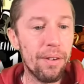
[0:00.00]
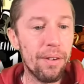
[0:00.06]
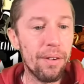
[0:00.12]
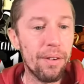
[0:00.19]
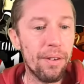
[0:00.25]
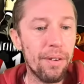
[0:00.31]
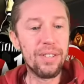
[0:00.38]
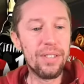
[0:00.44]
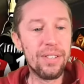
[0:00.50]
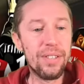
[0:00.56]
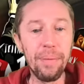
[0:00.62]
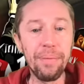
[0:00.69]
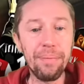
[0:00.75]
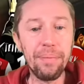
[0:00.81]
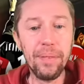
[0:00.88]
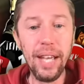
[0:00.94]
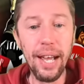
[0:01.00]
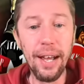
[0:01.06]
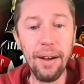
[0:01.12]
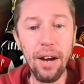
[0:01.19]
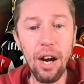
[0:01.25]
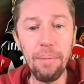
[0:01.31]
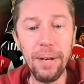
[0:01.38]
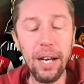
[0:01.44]
And,
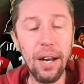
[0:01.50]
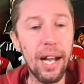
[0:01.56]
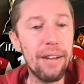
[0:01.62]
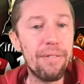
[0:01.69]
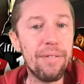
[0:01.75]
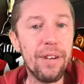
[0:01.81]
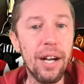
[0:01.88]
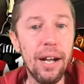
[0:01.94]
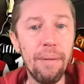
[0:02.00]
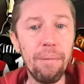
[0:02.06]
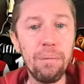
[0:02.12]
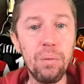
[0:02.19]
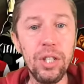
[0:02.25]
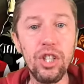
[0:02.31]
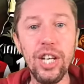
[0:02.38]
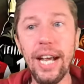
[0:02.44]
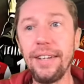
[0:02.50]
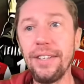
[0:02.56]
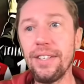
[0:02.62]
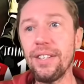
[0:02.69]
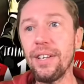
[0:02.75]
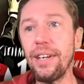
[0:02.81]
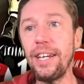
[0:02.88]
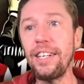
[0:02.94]
yeah, I'll be live with
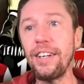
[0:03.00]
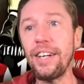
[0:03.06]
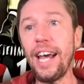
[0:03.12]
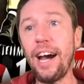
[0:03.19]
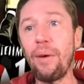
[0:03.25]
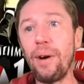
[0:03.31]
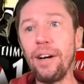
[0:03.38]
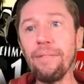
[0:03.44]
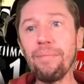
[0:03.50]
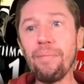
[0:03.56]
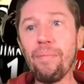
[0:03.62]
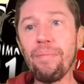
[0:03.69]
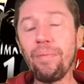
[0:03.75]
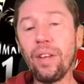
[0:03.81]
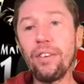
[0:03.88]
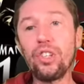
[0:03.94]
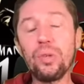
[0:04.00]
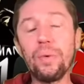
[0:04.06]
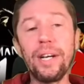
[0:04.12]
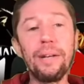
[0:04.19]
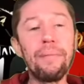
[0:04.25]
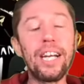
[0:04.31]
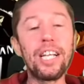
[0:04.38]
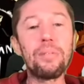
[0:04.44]
Jez in an hour and
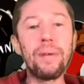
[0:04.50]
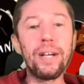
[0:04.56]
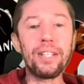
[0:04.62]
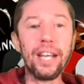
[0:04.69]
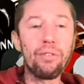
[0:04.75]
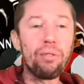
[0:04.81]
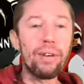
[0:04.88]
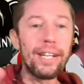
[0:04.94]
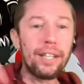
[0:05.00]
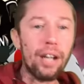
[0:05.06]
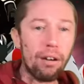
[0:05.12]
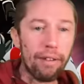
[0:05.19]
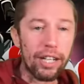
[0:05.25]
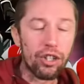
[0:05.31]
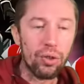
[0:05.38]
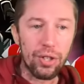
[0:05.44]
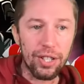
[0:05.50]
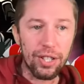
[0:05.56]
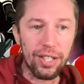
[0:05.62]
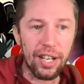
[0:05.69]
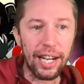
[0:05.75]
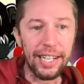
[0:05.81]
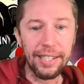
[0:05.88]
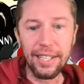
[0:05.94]
20 minutes, but it's going to redirect you to
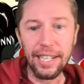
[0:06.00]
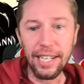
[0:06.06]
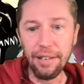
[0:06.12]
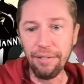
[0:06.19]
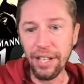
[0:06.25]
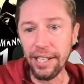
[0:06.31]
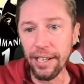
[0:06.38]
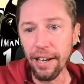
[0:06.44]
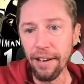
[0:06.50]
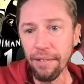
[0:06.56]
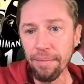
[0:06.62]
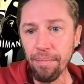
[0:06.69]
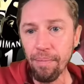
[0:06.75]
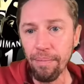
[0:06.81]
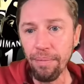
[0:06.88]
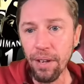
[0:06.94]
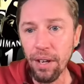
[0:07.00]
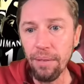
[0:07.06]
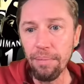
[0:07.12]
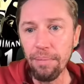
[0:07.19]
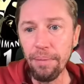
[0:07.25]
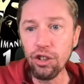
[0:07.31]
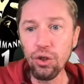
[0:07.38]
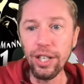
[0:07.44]
Saeed TV, yeah?
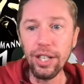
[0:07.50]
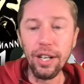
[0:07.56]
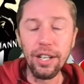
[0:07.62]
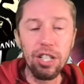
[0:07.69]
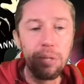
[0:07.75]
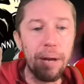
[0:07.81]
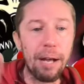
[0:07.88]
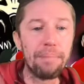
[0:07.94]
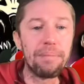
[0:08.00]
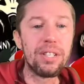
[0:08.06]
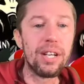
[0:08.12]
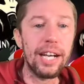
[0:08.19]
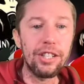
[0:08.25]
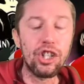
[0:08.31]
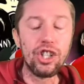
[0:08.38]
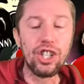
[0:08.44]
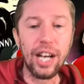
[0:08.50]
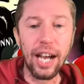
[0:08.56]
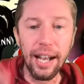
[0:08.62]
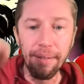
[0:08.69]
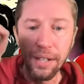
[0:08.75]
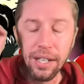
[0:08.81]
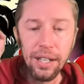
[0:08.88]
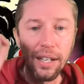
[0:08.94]
Make sure you go and spam Saeed's
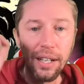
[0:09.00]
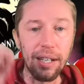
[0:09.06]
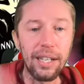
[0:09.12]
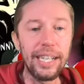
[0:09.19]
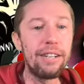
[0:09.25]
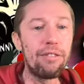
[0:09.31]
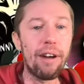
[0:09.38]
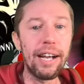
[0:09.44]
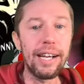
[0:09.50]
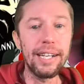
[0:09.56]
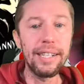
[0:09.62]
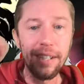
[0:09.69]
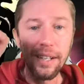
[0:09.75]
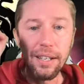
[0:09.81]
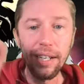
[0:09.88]
chat, Lee Raid,